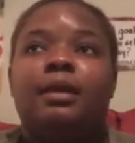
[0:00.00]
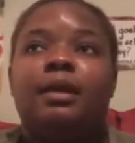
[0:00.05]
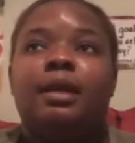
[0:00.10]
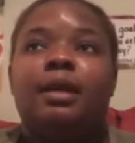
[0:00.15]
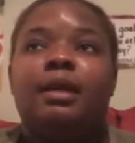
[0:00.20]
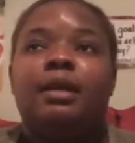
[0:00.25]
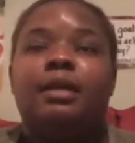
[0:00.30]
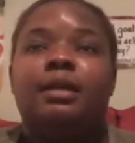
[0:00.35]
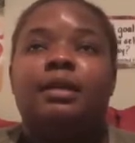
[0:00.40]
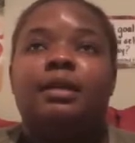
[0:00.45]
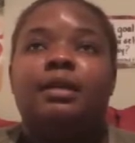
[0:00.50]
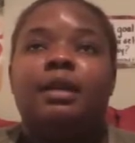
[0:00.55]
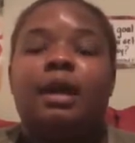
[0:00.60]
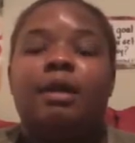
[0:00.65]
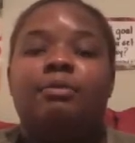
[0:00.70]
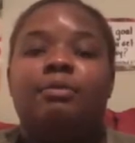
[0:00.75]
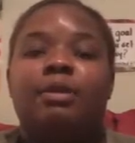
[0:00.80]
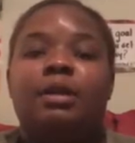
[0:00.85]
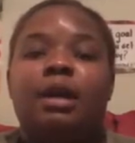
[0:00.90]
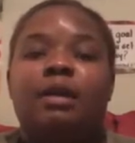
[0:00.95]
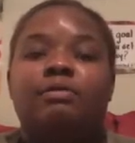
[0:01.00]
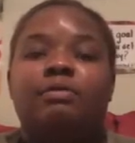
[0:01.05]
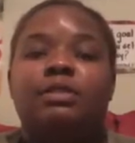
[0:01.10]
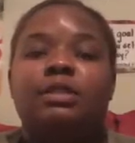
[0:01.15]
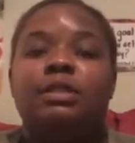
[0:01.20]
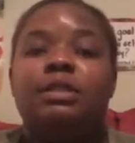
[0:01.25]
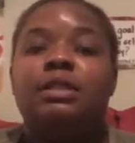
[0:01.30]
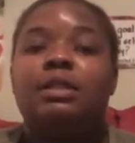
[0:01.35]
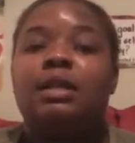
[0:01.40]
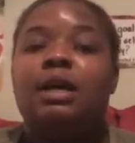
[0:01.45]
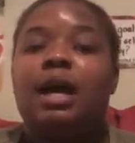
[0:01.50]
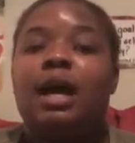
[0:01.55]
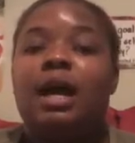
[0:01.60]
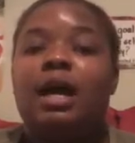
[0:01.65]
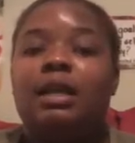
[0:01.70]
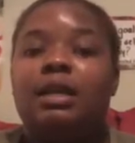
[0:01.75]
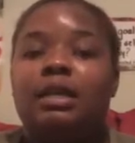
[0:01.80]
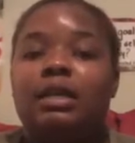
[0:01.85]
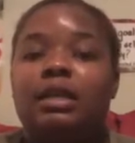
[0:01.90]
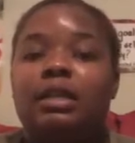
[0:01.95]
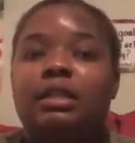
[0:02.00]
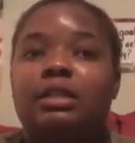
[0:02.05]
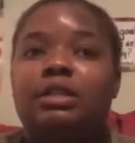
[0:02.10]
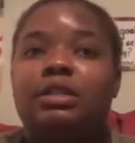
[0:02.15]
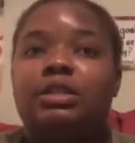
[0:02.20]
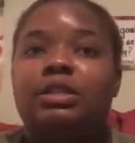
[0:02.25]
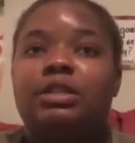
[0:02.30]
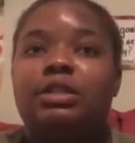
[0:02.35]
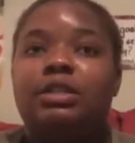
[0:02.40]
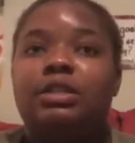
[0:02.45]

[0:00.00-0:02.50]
And I went off to college.